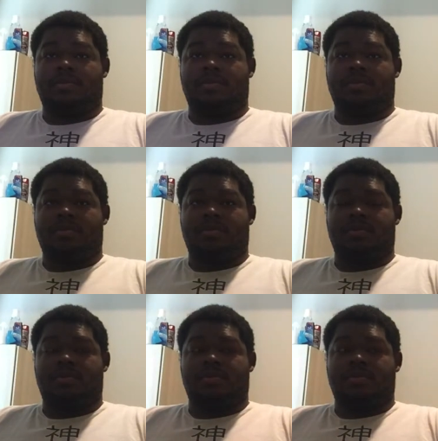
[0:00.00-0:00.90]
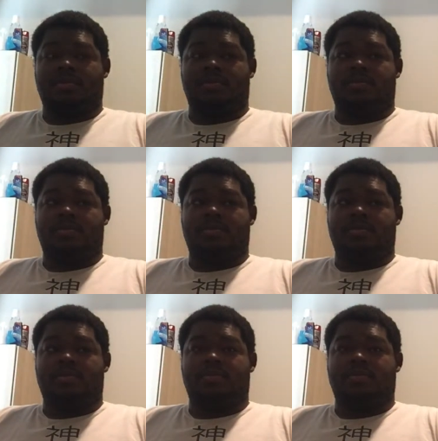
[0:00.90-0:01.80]

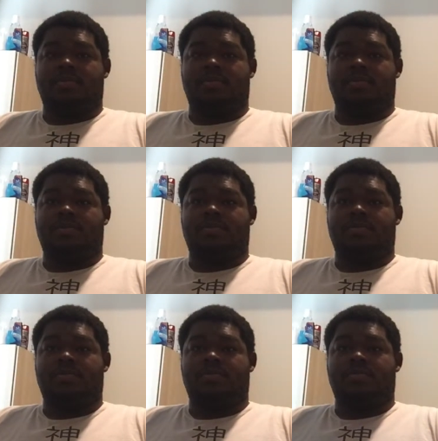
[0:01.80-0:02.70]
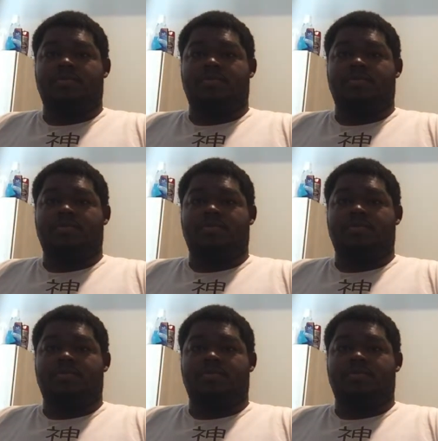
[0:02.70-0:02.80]
(no one is talking)